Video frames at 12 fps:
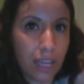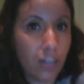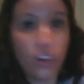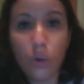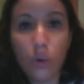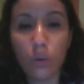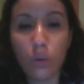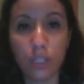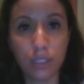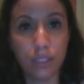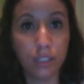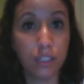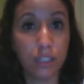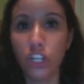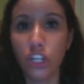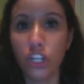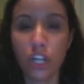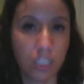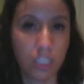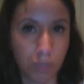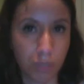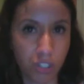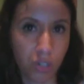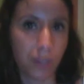And none of your
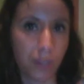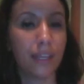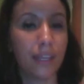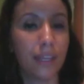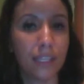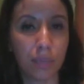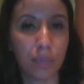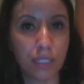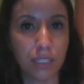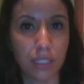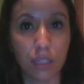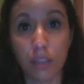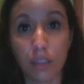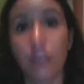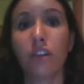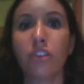customers are going to think it's a big deal.